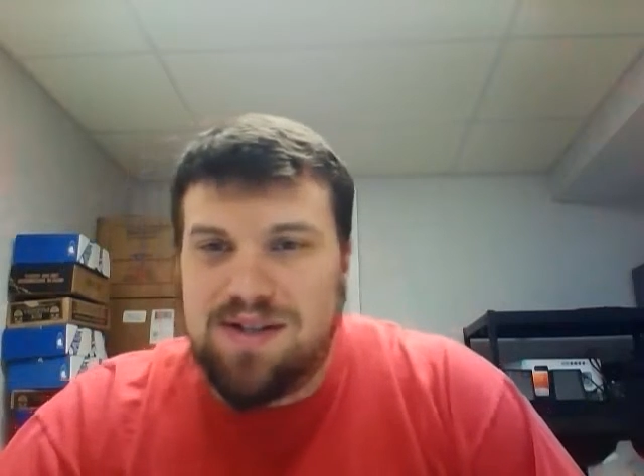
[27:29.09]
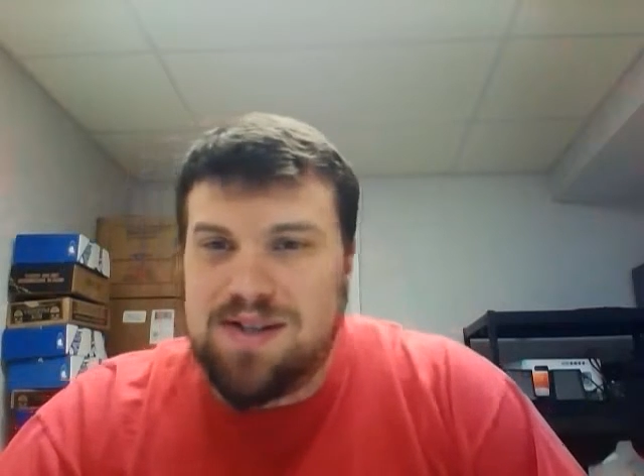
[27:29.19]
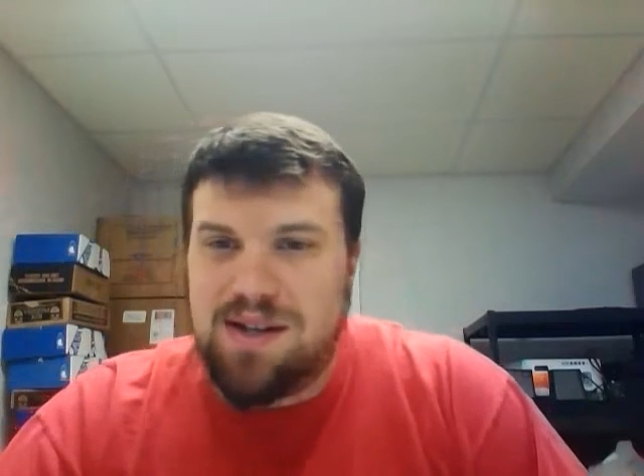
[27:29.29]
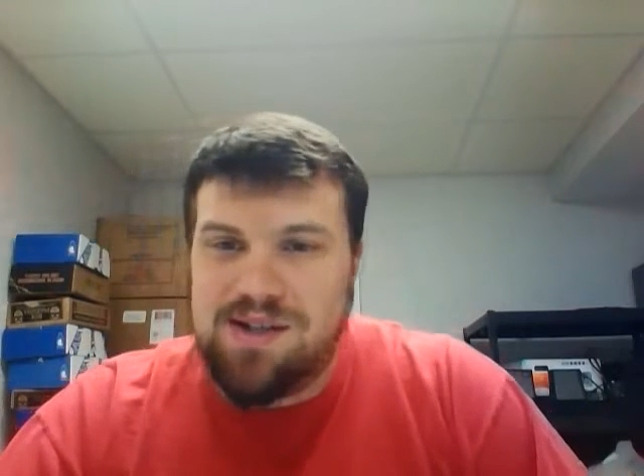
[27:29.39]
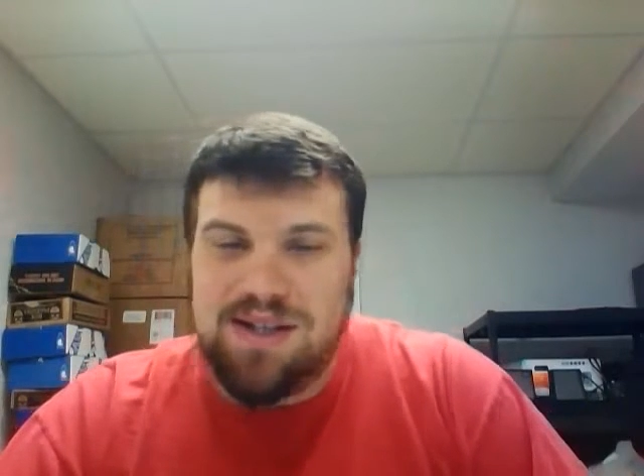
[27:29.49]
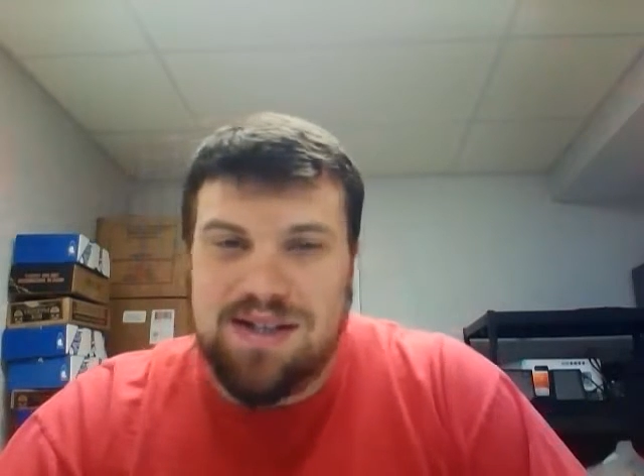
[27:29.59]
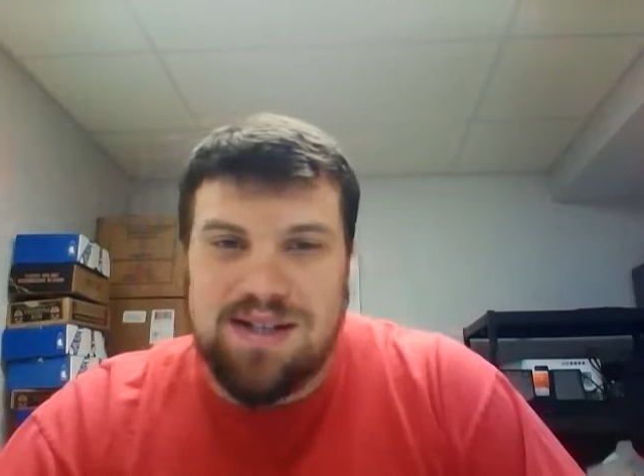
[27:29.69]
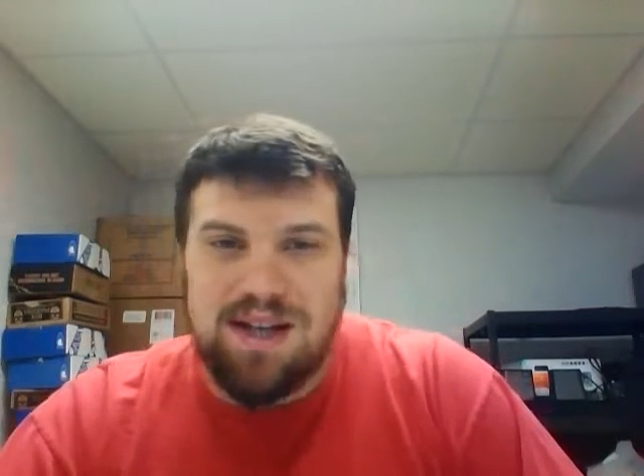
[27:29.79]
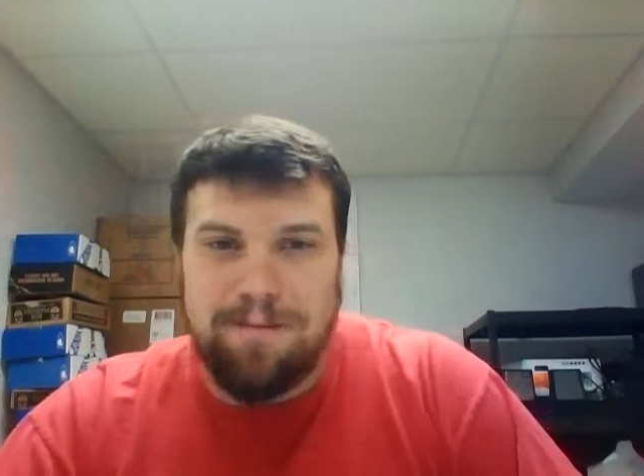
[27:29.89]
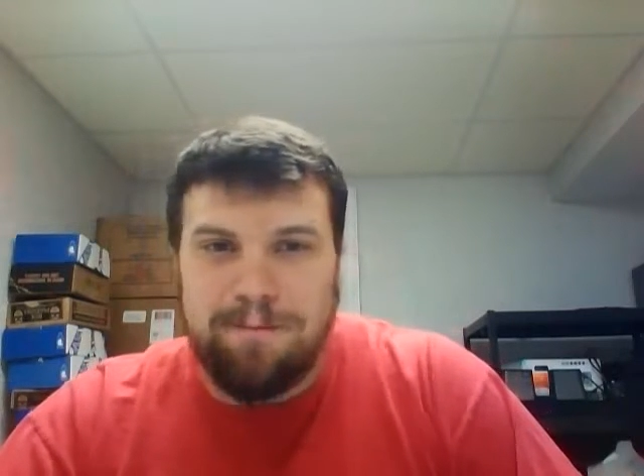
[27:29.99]
Sanjay
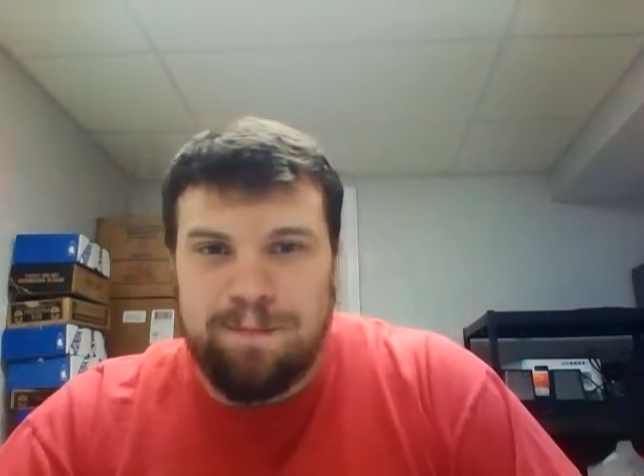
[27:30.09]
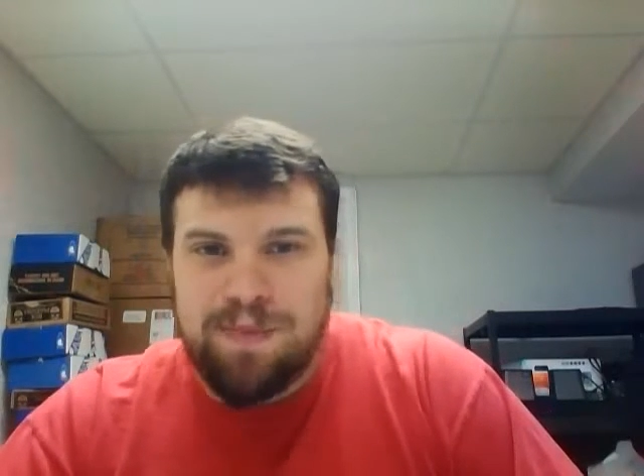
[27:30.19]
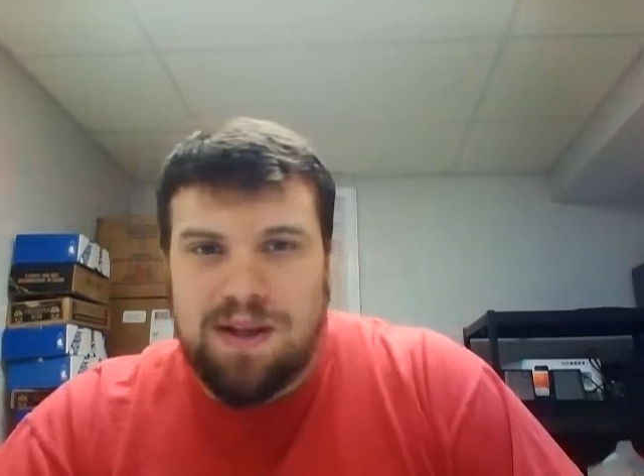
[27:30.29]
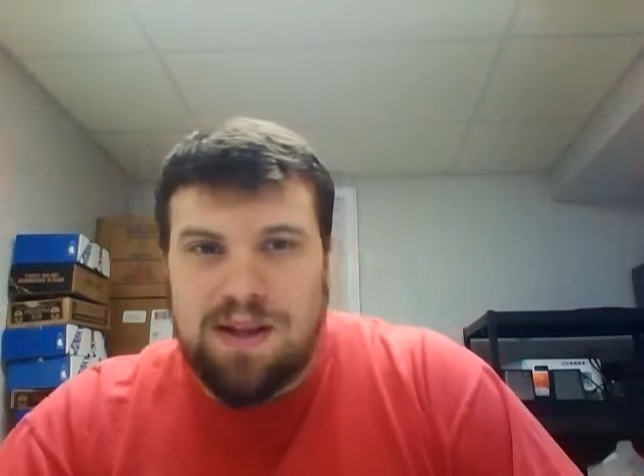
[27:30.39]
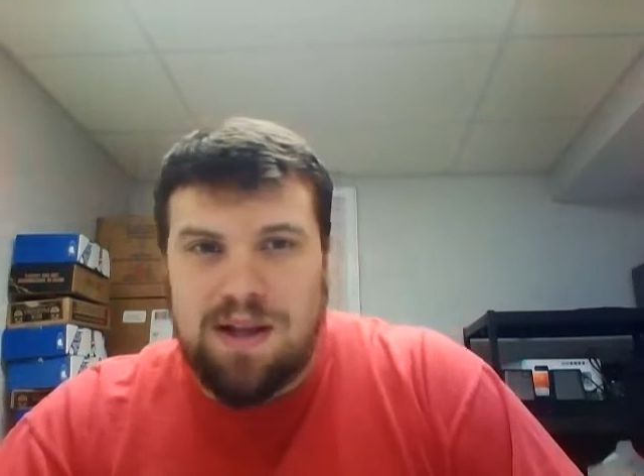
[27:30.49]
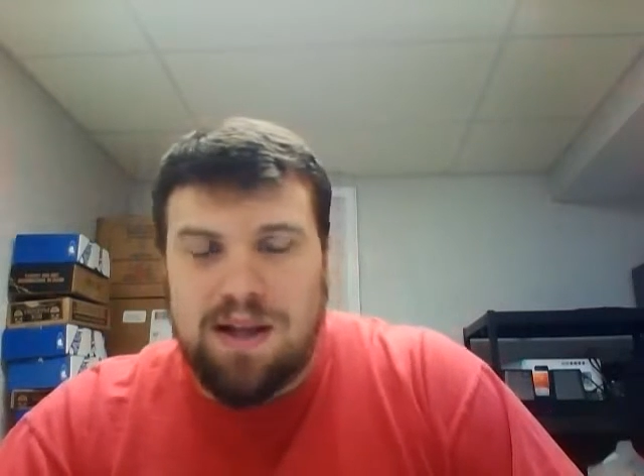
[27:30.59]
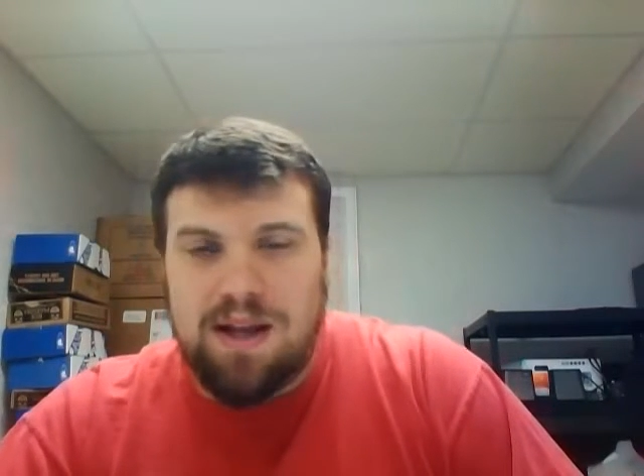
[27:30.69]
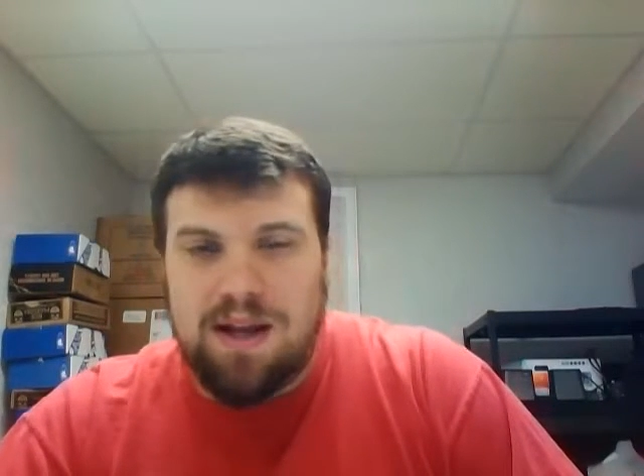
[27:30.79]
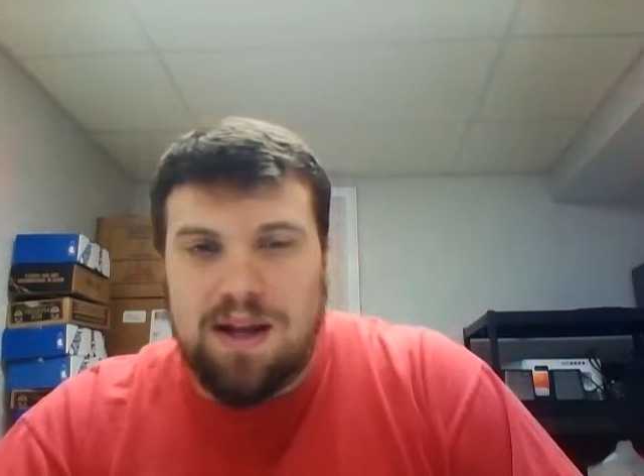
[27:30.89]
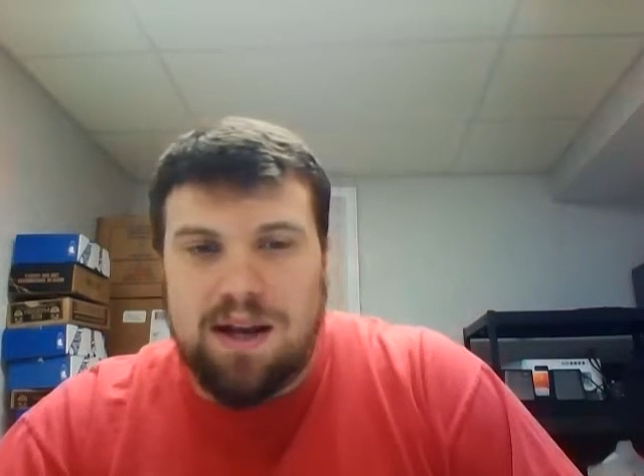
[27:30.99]
Dutt
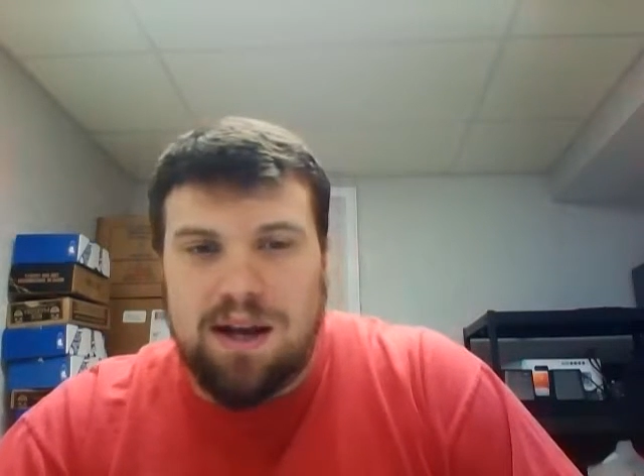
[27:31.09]
and